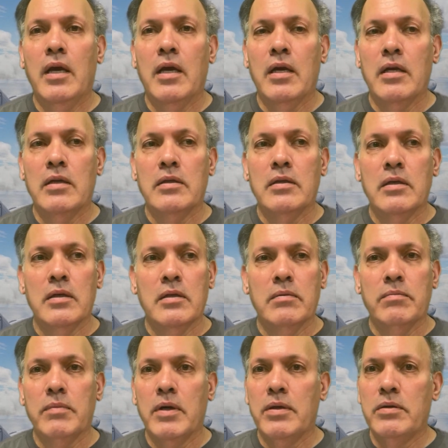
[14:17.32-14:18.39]
And
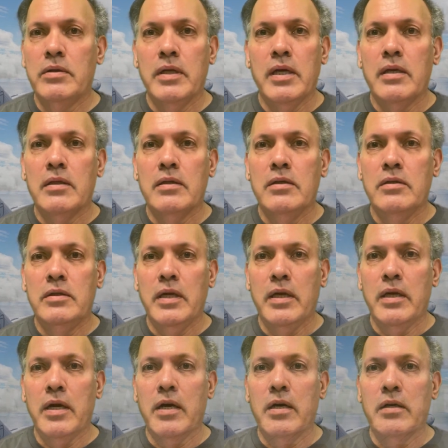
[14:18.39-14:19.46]
other than that, you take
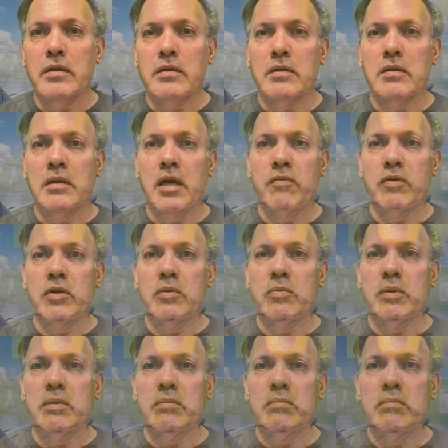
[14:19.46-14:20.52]
care and have a good
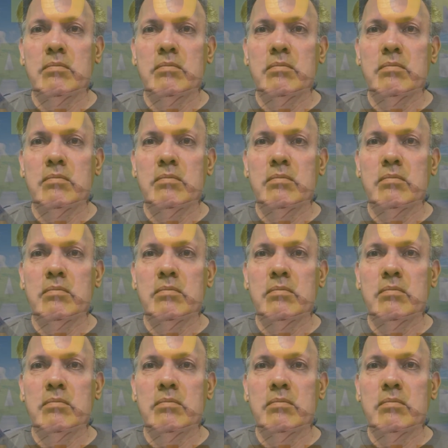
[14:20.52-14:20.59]
one.